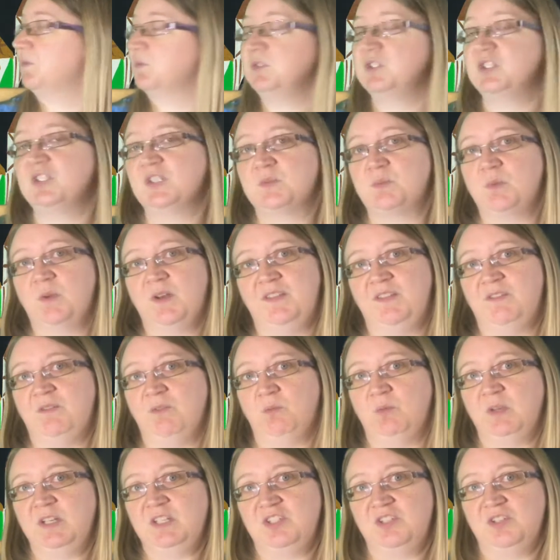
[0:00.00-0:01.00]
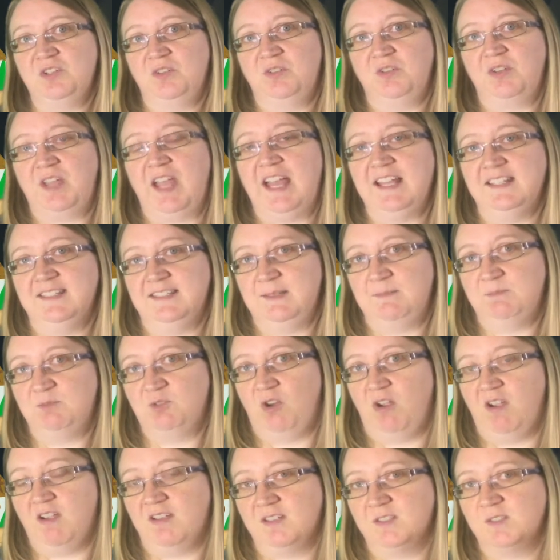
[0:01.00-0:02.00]
was just one of the original concept
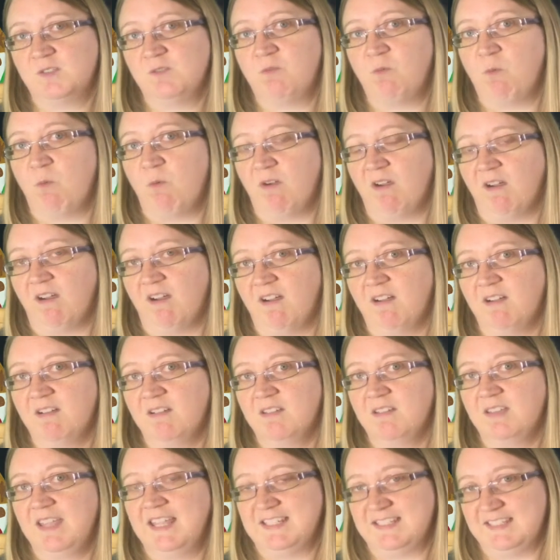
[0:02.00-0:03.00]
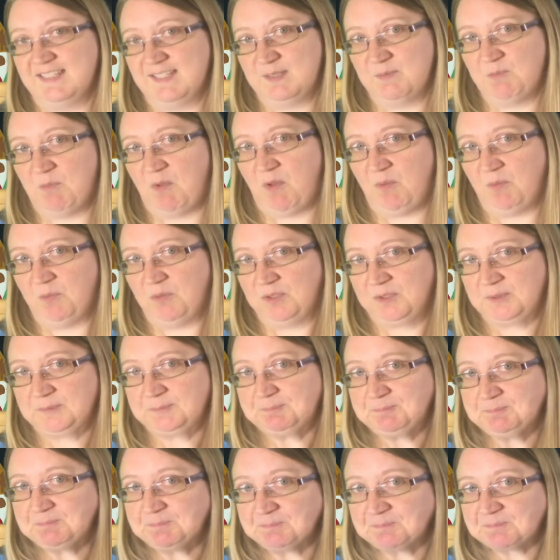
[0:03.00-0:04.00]
drawings for It's a Small World.
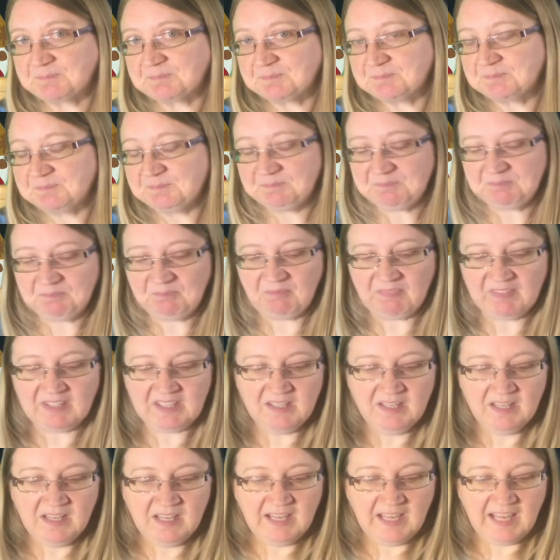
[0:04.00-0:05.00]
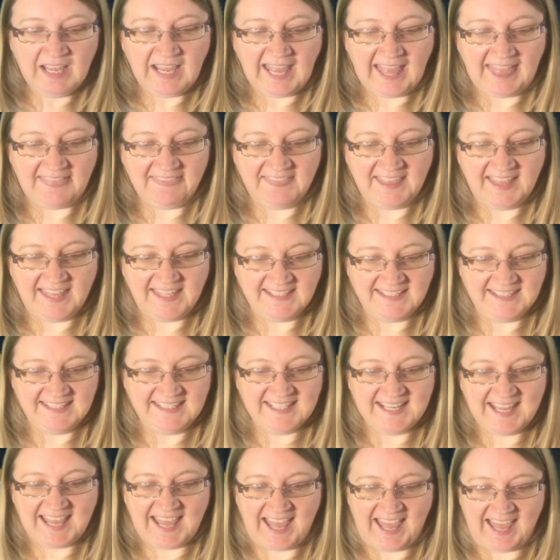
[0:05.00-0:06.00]
And
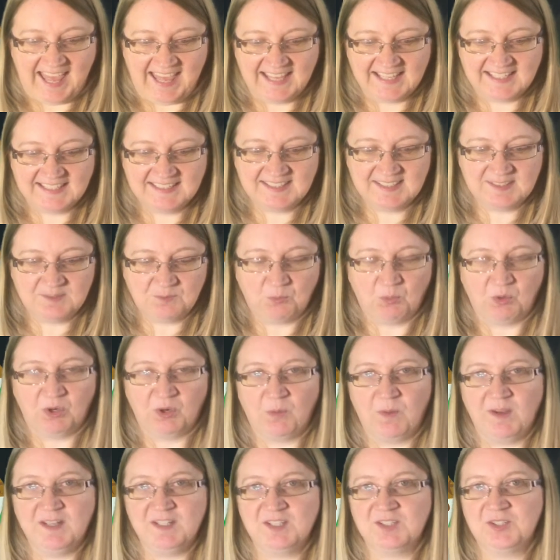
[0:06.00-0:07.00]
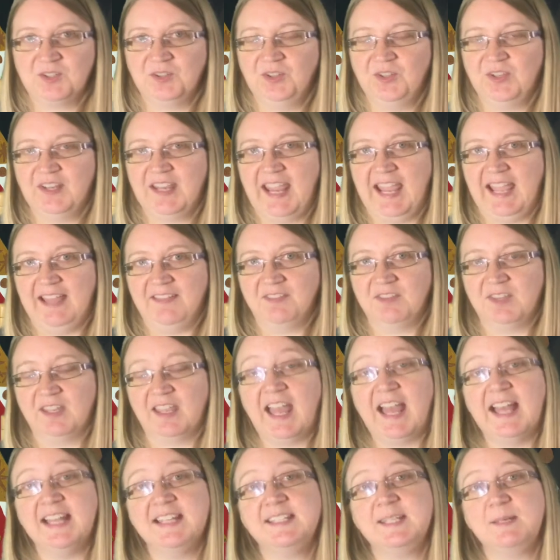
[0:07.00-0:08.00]
then next, we're going to look at the
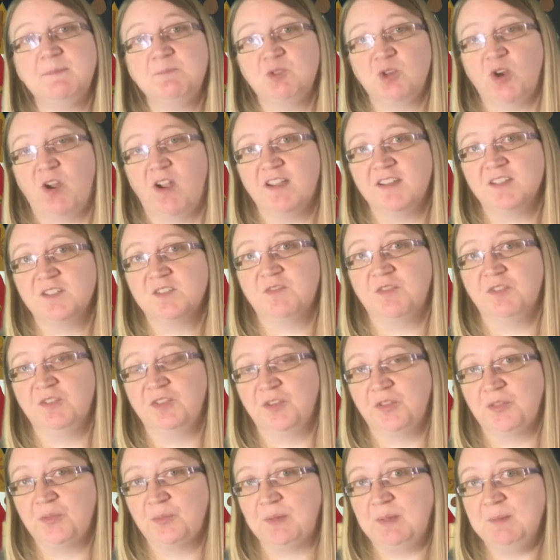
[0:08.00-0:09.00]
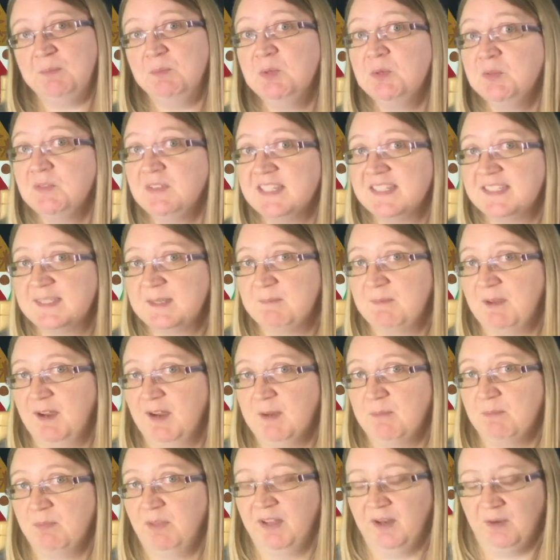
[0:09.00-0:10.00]
concept drawings for the 3 movies that Mary
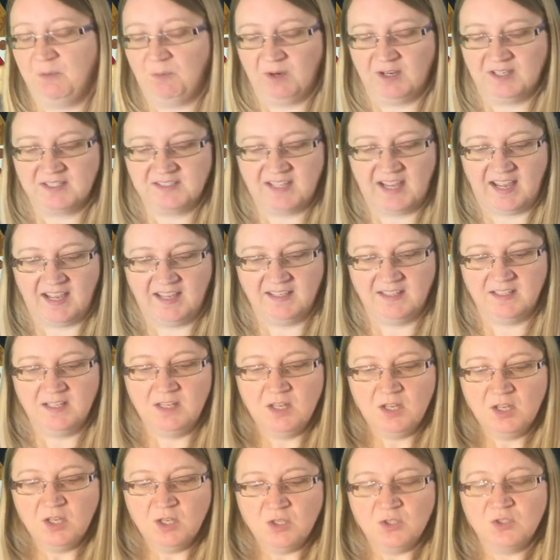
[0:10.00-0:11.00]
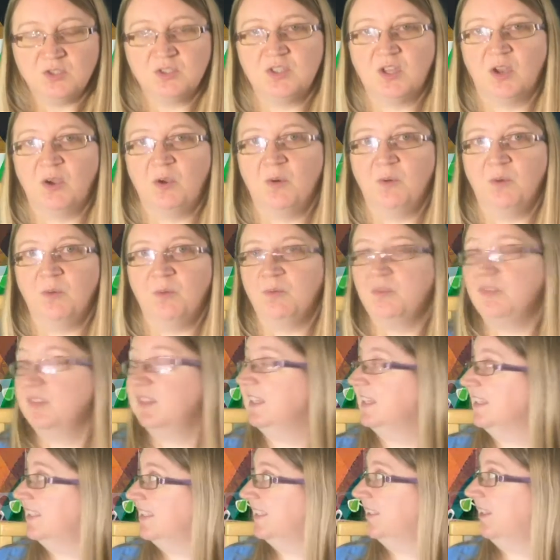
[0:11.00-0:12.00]
Blair worked on. So
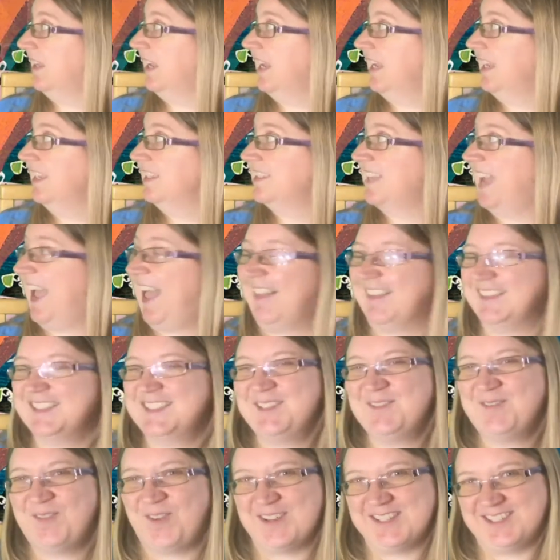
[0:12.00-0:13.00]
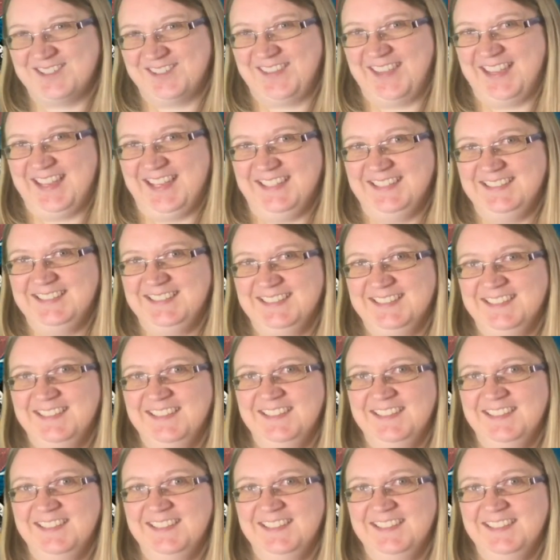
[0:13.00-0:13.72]
this is Alice in Wonderland,